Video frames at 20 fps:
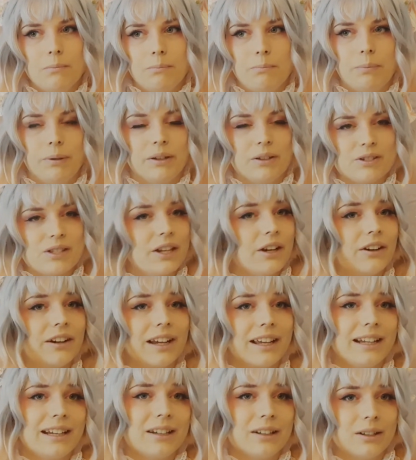because they're
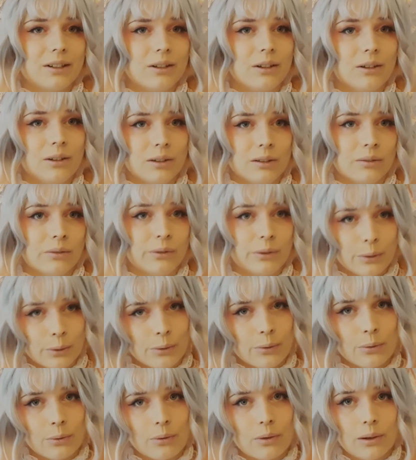getting a lot of
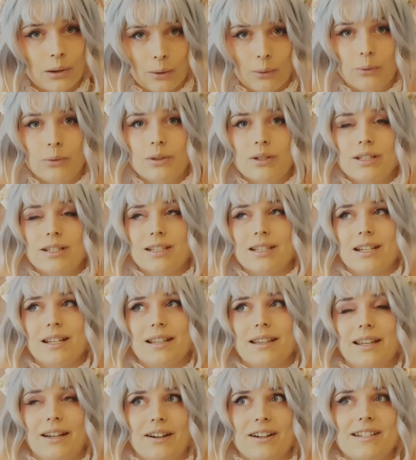new clothes
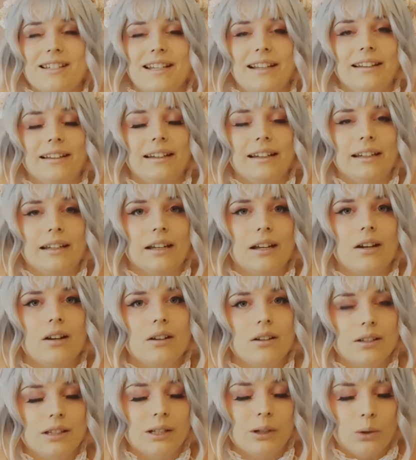they're selling
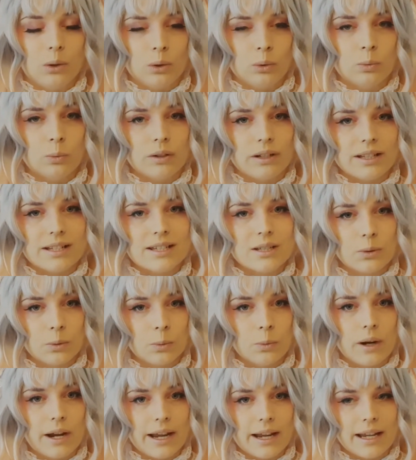the old ones
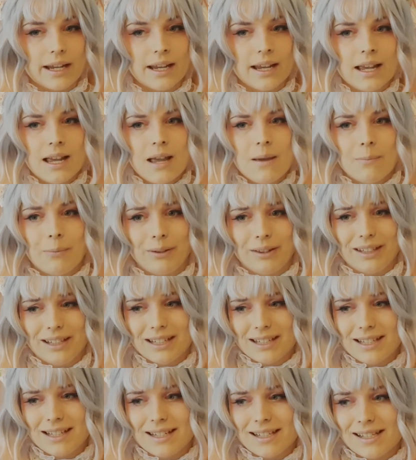away but
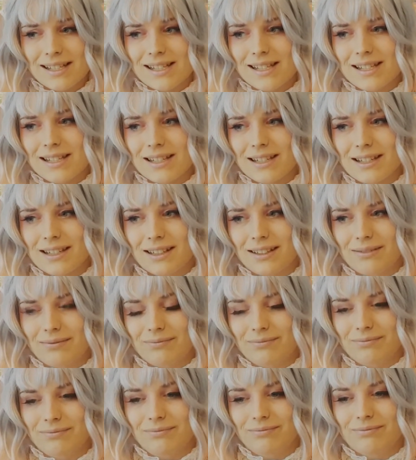this is
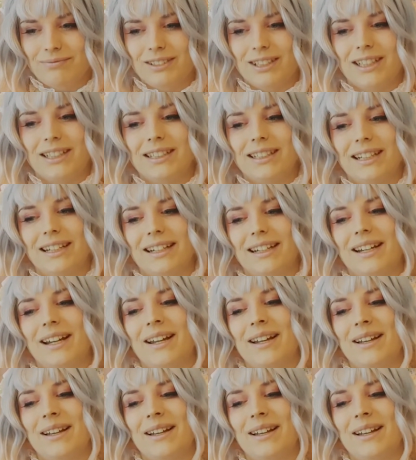kind of like